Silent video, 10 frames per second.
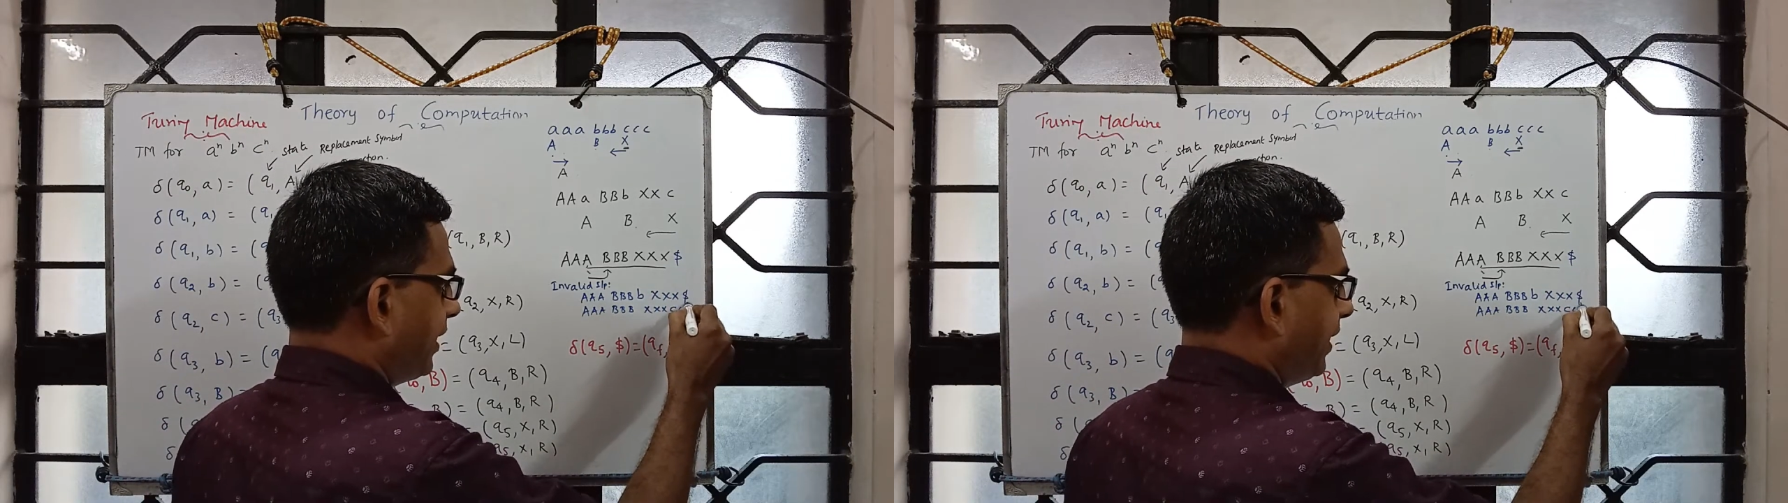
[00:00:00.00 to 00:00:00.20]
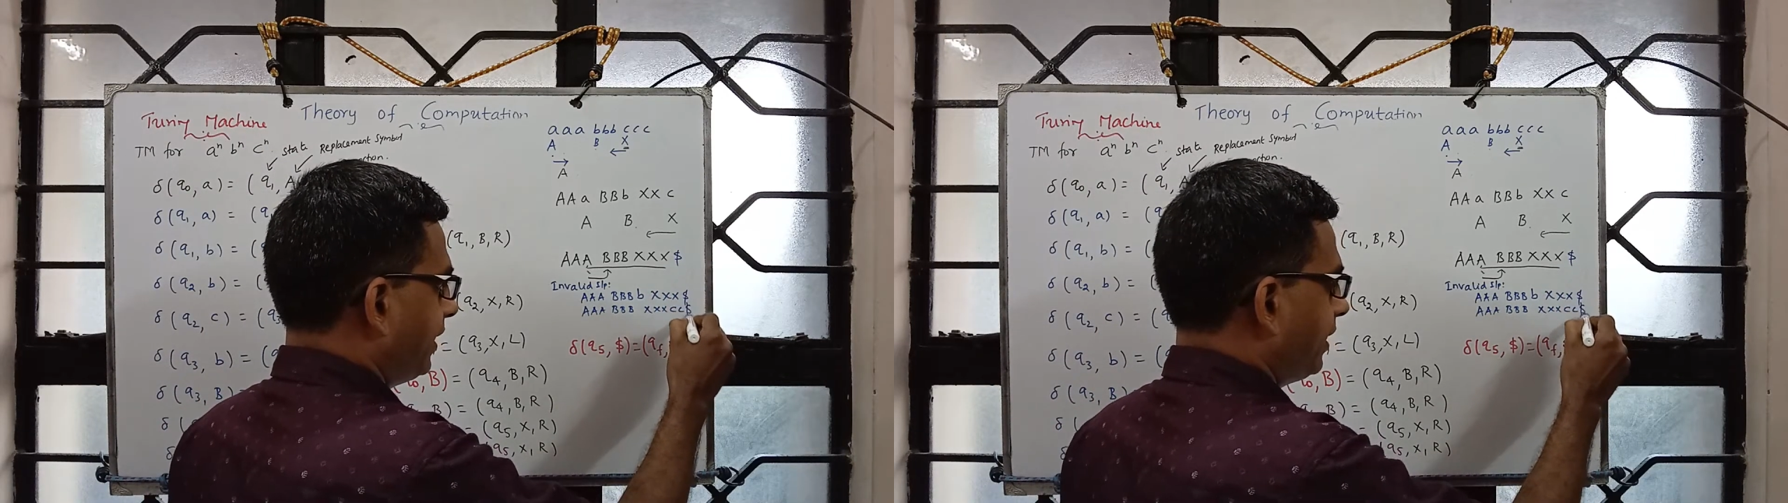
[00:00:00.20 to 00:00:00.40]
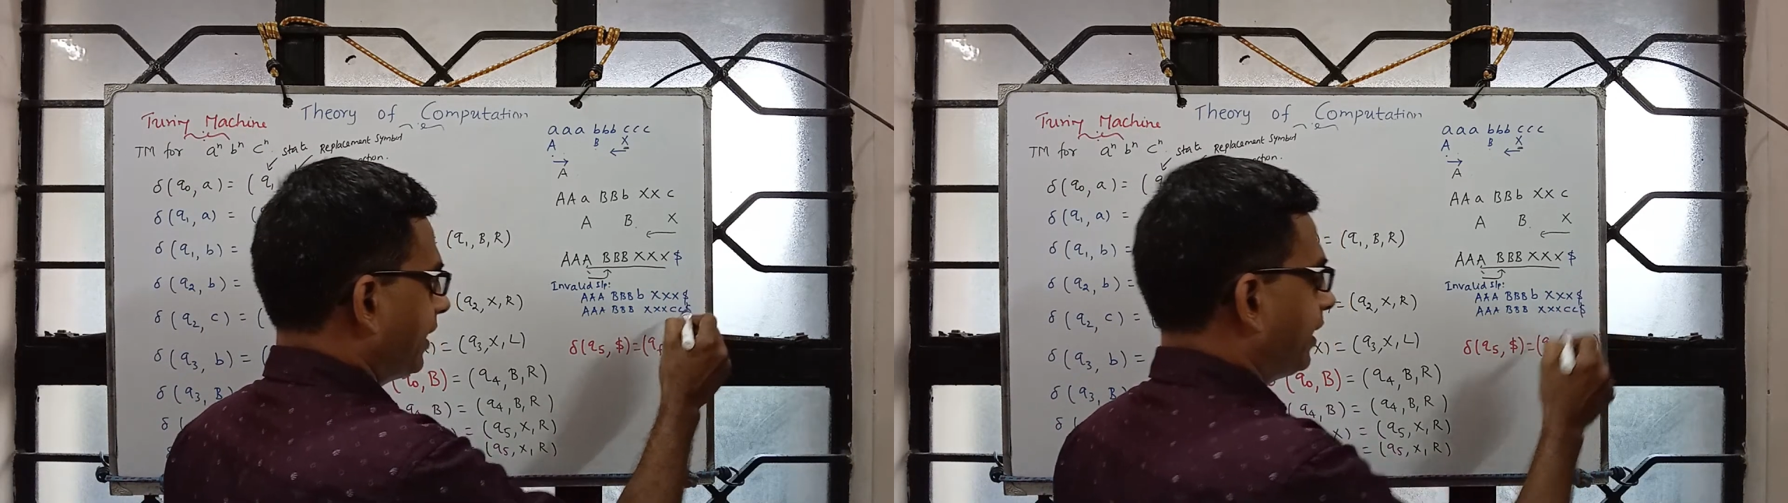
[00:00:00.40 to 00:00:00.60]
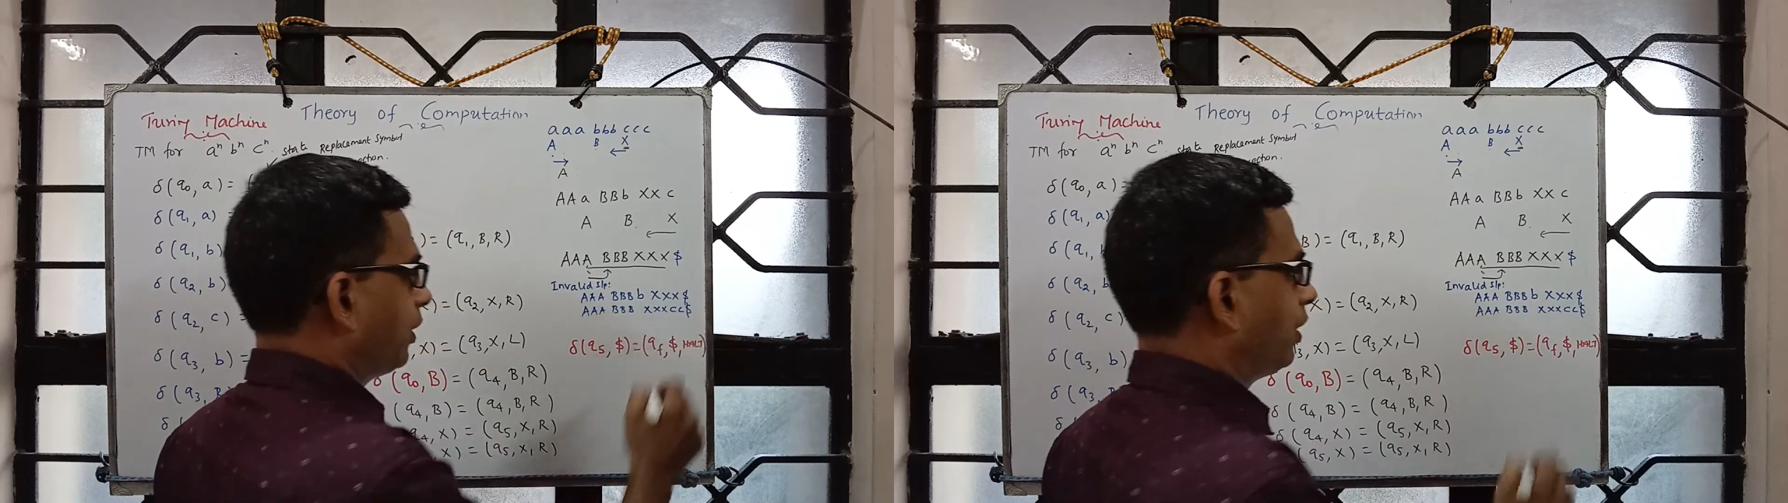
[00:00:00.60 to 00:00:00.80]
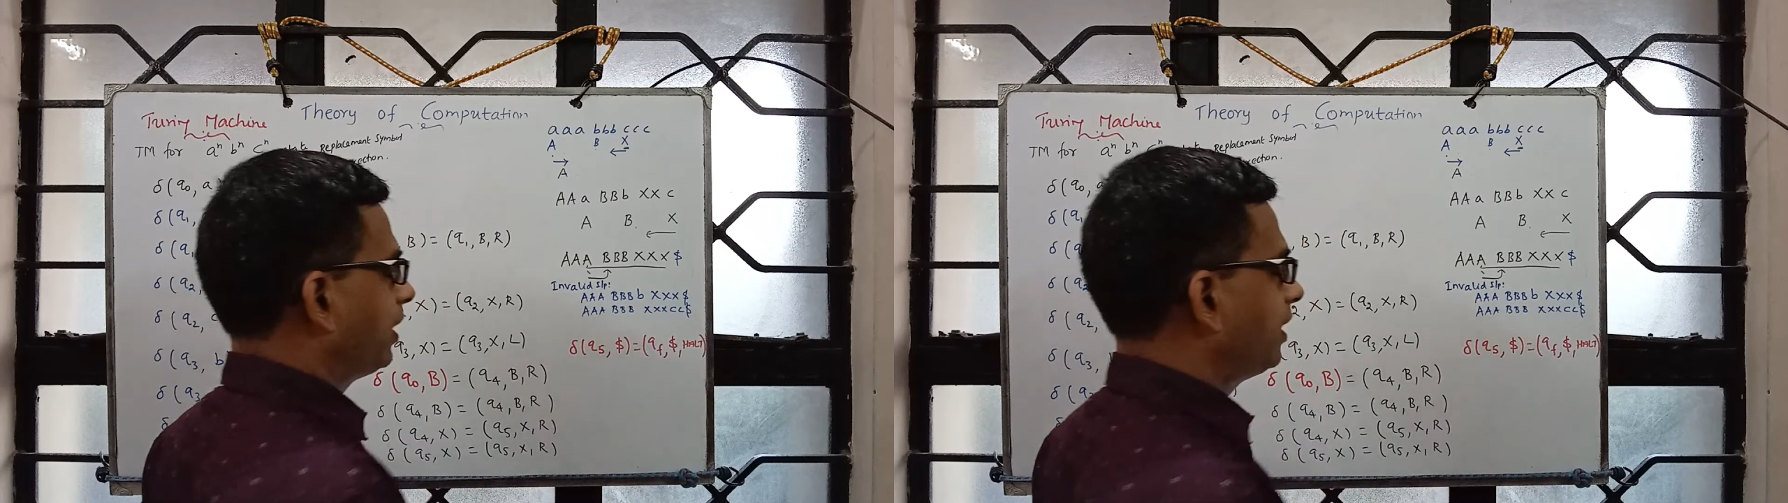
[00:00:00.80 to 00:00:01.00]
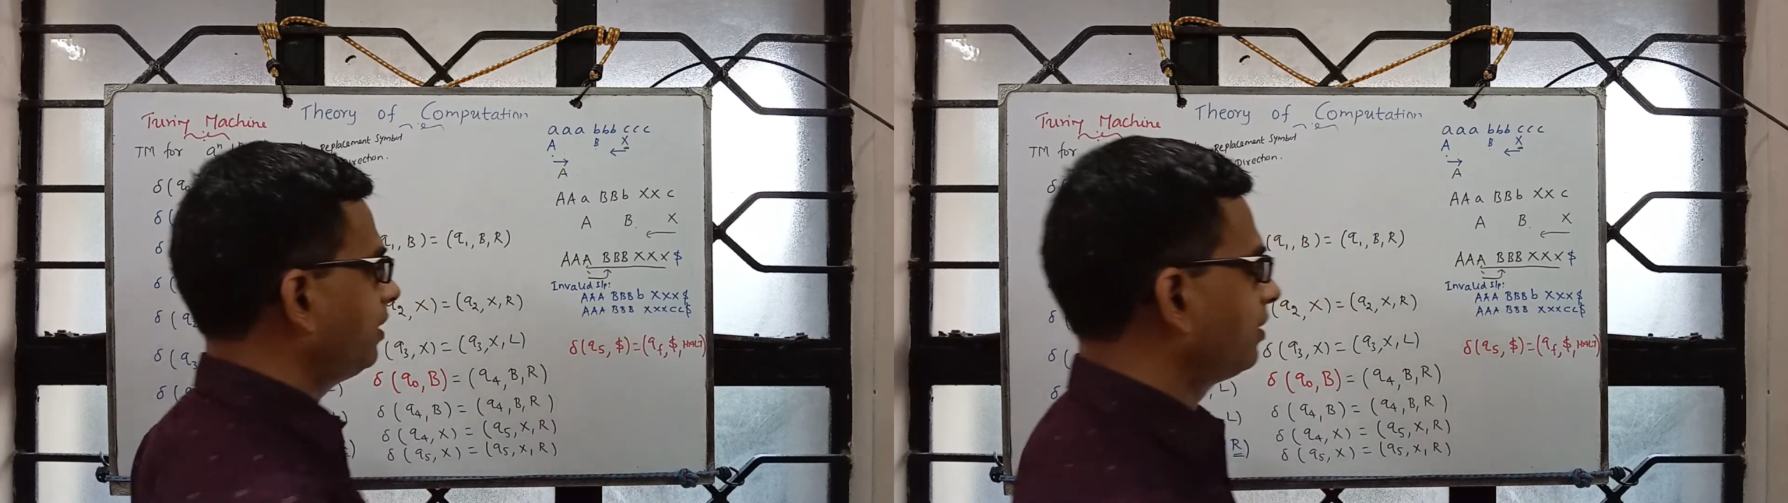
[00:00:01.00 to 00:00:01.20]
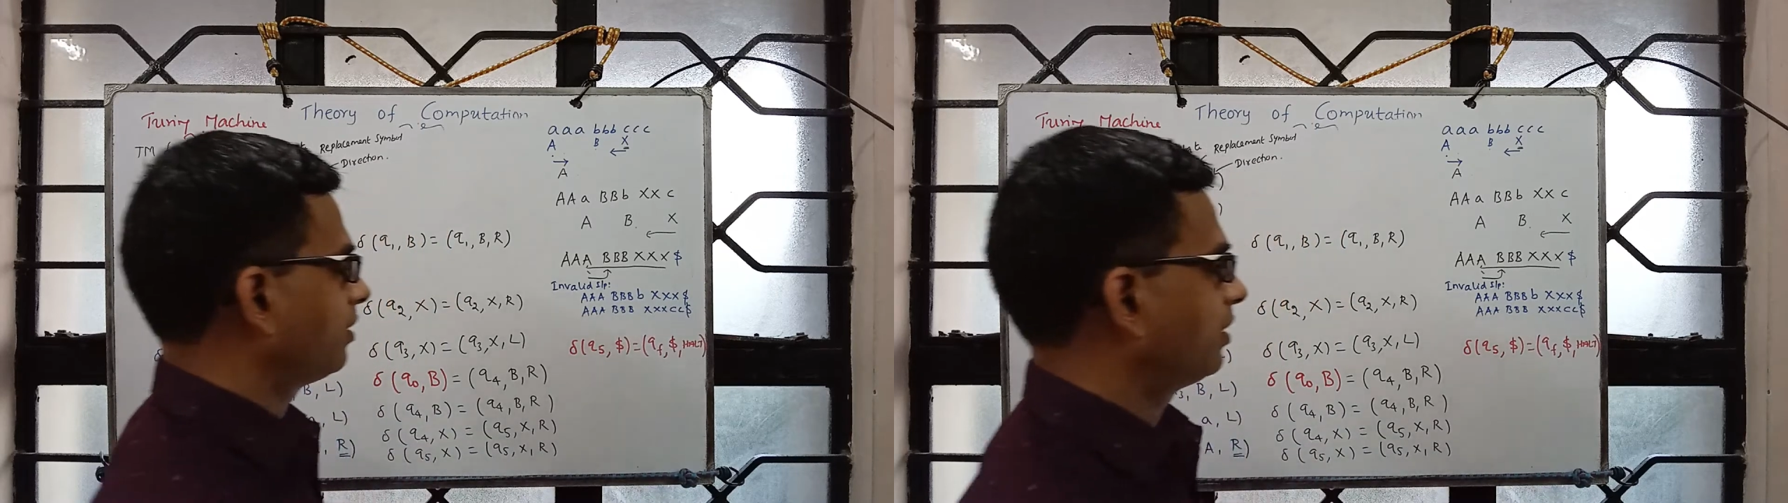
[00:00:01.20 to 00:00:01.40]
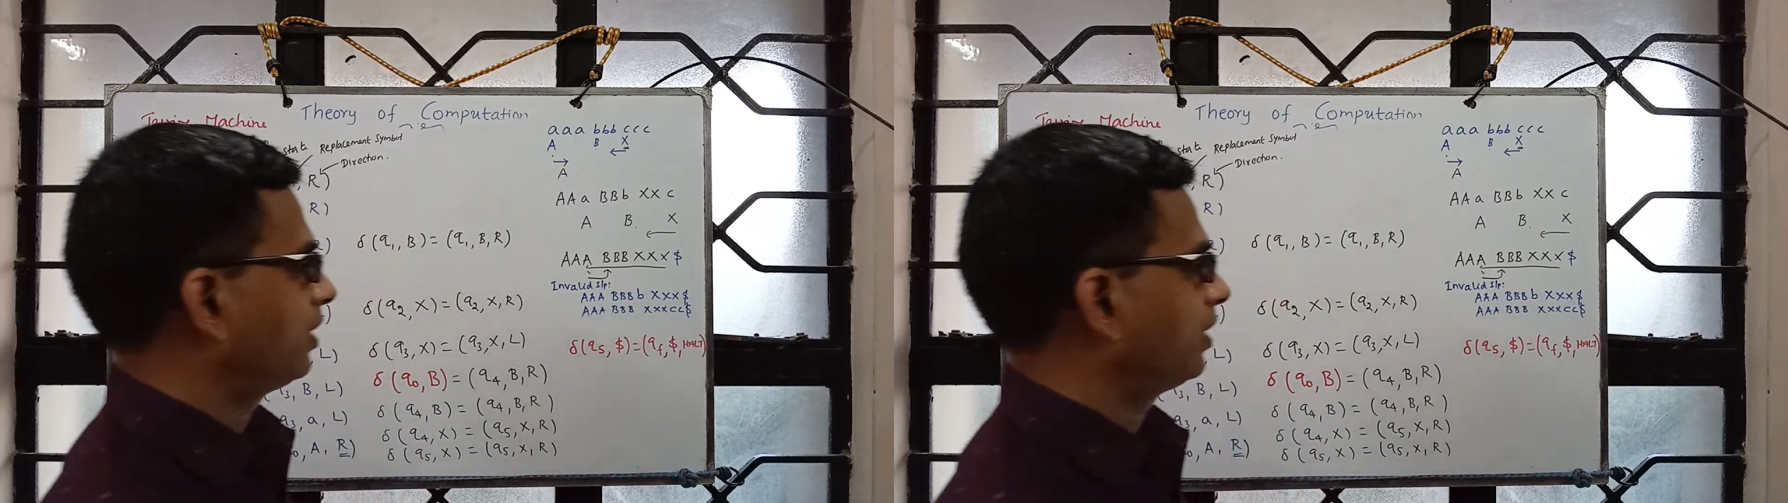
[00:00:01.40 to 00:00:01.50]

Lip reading: I hit a dollar,